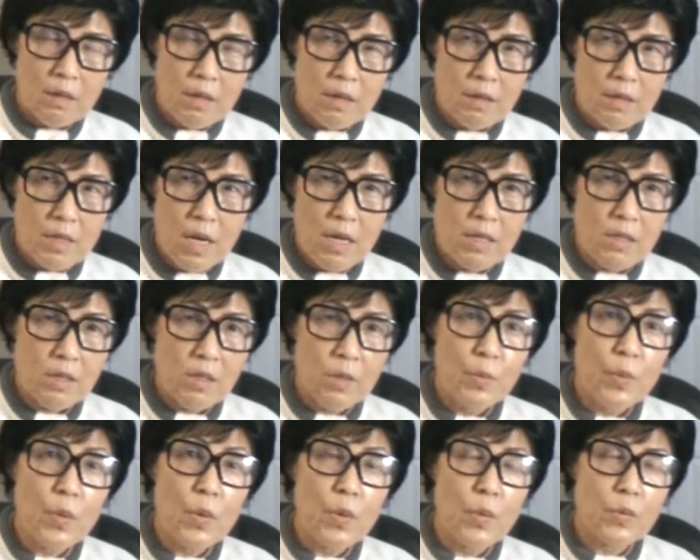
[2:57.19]
attach the
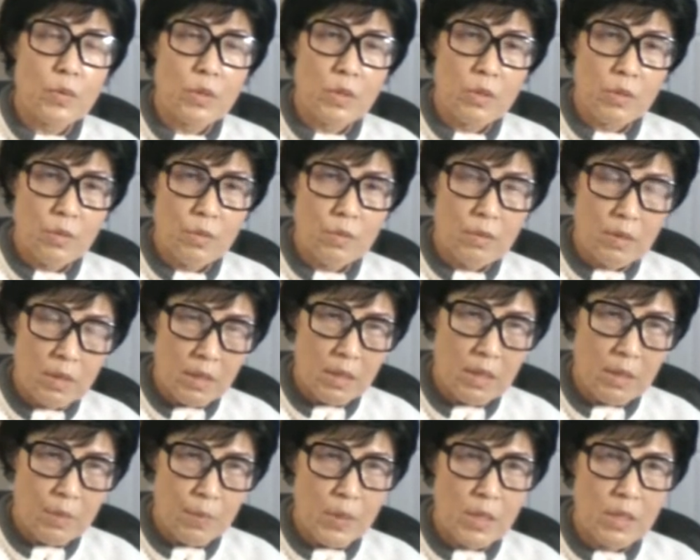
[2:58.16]
bones through the
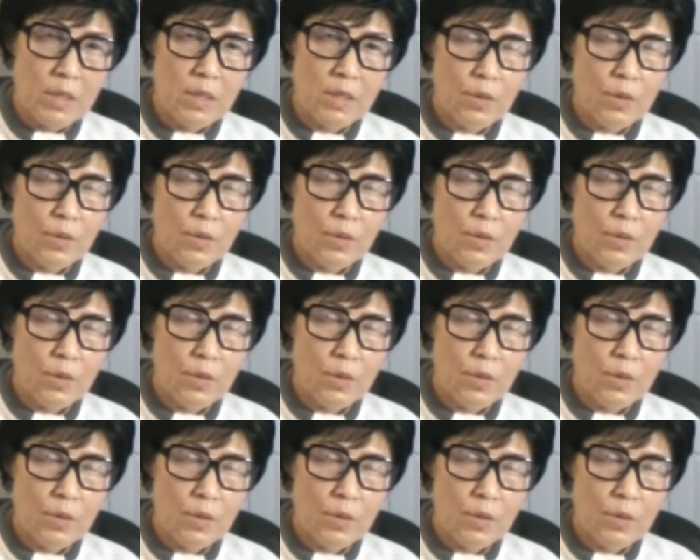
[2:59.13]
ligaments.